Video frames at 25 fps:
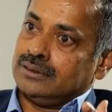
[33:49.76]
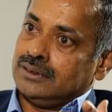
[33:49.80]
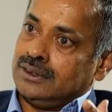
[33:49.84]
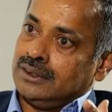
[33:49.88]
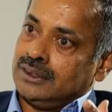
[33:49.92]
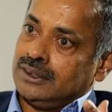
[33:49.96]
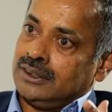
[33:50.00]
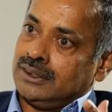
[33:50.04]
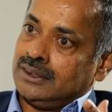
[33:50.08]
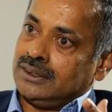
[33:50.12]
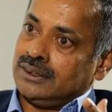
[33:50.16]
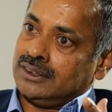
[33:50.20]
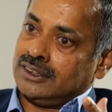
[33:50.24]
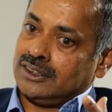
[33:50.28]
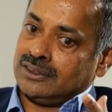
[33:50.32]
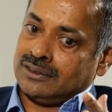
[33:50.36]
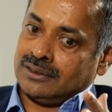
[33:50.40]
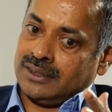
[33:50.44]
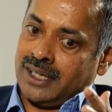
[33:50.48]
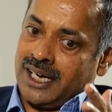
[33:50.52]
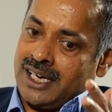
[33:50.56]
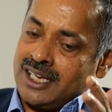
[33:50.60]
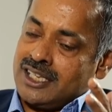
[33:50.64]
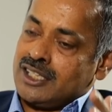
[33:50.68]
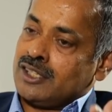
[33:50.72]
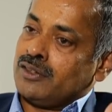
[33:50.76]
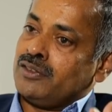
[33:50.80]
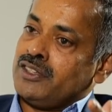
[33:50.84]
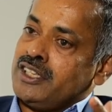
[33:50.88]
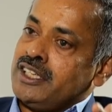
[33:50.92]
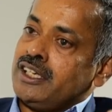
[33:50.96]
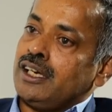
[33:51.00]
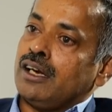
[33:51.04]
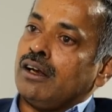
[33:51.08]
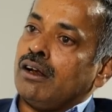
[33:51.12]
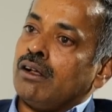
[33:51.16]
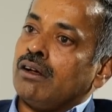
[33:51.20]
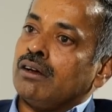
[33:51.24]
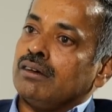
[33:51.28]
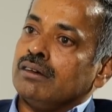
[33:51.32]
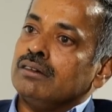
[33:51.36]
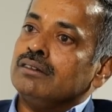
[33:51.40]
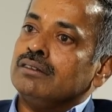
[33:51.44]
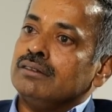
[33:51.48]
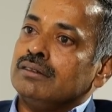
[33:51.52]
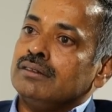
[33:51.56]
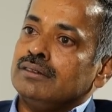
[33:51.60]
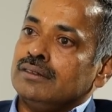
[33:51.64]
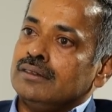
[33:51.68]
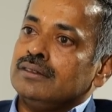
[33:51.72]
the stands of Indian law.
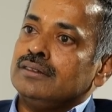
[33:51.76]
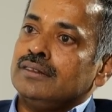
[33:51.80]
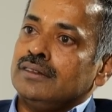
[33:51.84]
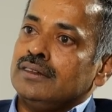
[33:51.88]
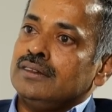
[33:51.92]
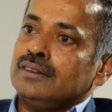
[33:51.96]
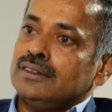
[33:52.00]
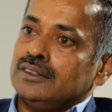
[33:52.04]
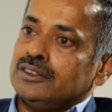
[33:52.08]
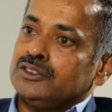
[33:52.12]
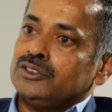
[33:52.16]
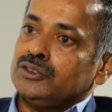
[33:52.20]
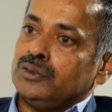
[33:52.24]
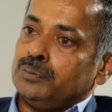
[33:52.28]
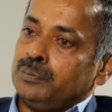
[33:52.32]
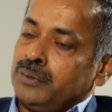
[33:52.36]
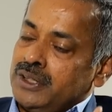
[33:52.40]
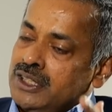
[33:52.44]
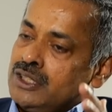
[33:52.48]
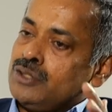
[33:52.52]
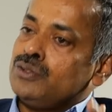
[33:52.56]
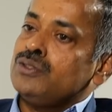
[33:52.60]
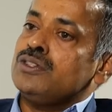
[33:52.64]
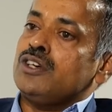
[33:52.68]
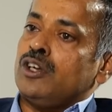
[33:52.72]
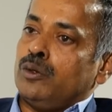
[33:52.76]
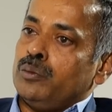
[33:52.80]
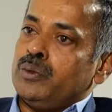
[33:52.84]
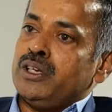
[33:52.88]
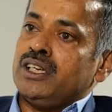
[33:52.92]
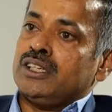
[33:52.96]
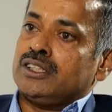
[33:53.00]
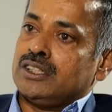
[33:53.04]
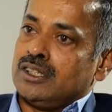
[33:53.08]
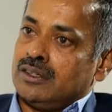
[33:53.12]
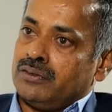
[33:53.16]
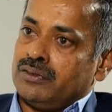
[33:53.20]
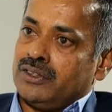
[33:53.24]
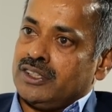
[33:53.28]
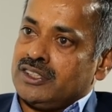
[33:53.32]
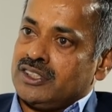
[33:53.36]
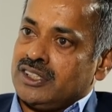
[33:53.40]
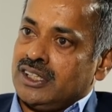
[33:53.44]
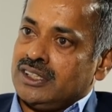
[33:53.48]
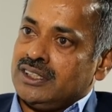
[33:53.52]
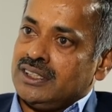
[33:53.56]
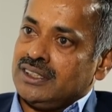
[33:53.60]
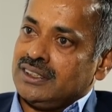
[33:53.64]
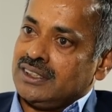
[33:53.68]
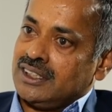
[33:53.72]
So please do nomination first.
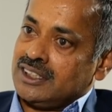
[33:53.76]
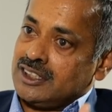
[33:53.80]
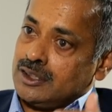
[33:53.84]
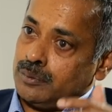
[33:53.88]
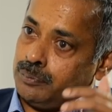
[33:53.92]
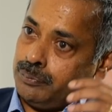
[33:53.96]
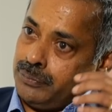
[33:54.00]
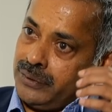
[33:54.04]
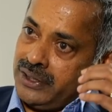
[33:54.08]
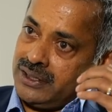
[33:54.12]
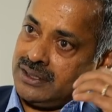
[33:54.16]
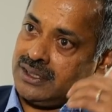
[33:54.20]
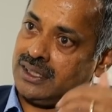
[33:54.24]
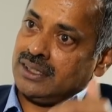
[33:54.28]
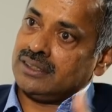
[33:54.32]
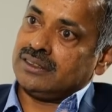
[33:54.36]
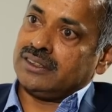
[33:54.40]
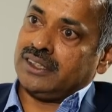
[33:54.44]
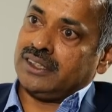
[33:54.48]
I think that's the basic